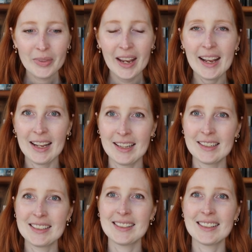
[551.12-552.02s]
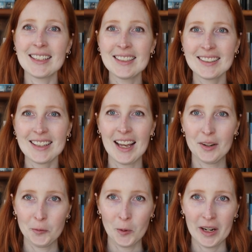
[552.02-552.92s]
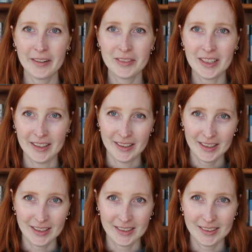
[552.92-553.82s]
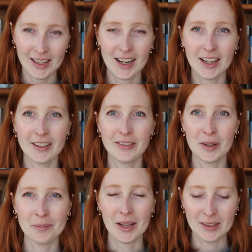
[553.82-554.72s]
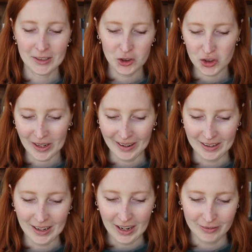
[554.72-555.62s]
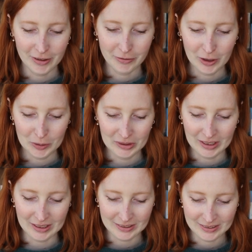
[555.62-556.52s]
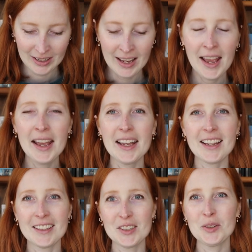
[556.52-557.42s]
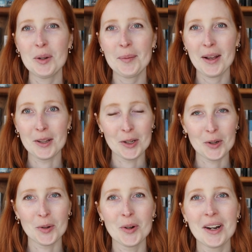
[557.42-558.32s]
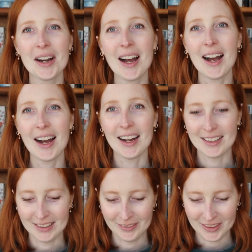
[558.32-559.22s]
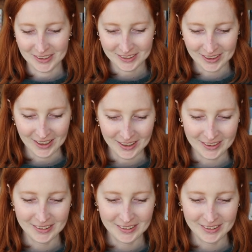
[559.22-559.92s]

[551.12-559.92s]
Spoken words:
And since then, what I've done is I've embellished and FFO'd this into a pillow. I love this guy.